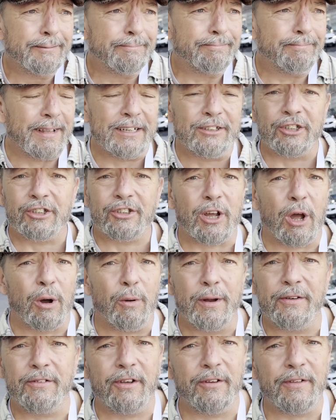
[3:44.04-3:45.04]
then just go
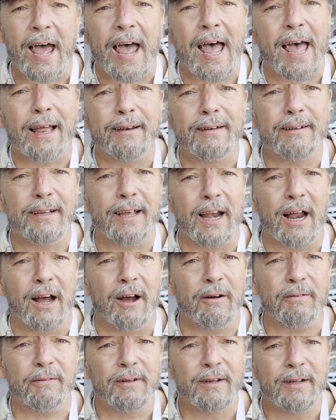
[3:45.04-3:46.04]
and do that,
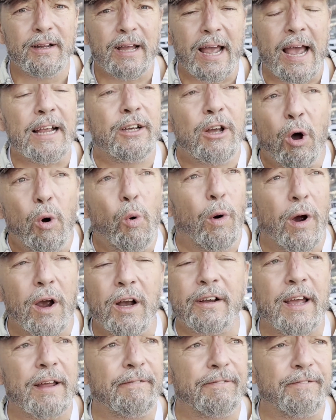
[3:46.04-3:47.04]
And don't
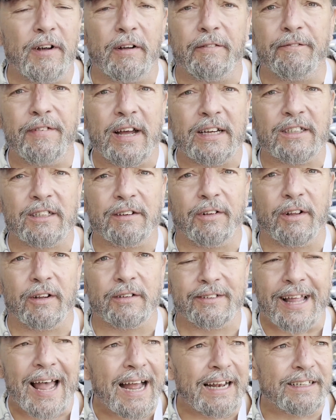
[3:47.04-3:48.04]
work at film
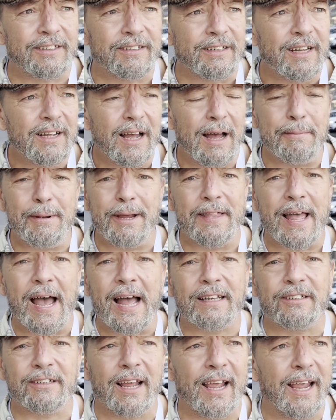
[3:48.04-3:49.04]
festivals. That's
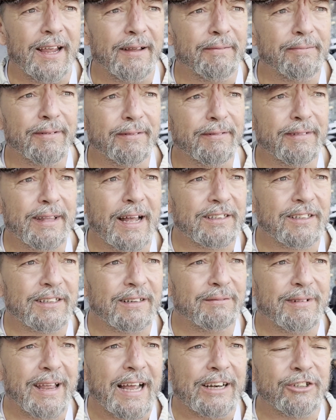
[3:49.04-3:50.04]
an
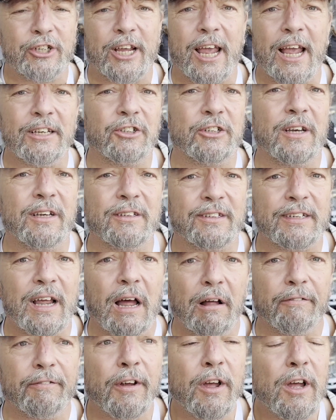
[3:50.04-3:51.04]
education in
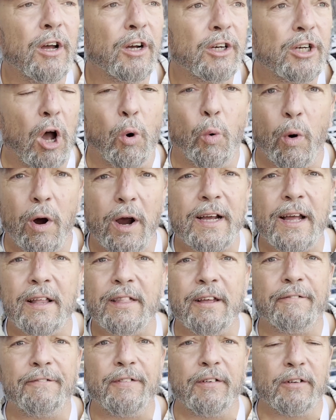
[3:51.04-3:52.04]
itself. Go work at
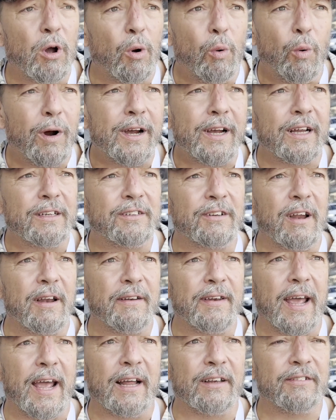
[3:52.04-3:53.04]

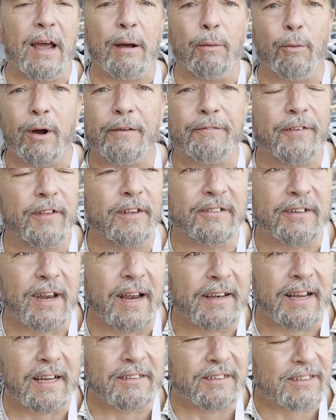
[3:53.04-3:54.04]
Sundance. I worked for the
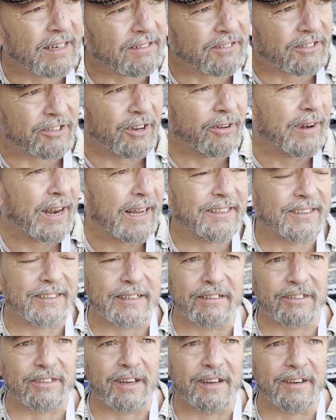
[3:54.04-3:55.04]
Sundance Institute. I
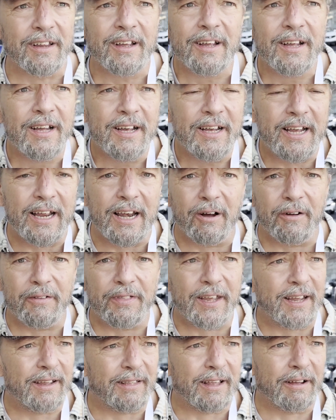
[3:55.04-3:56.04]
assisted,
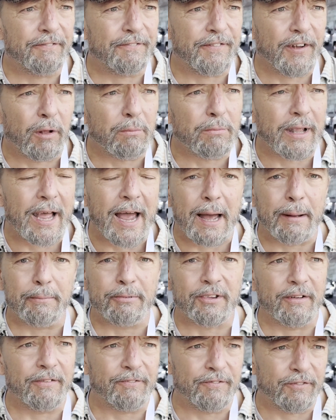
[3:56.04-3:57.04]
the film labs,
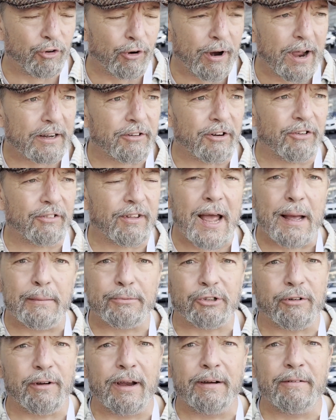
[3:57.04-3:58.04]
the director's lab,
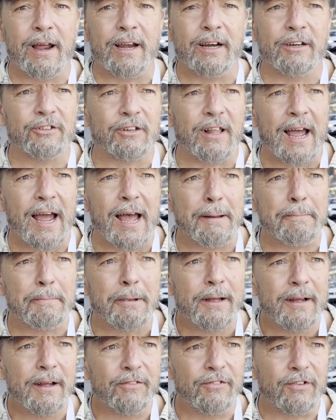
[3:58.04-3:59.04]
screenwriter's lab.
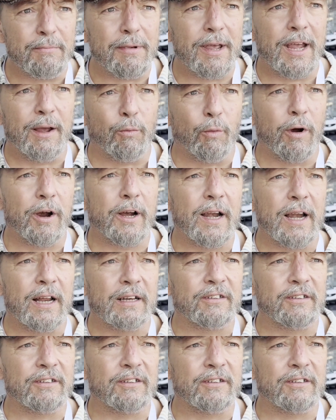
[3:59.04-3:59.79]
To me, working at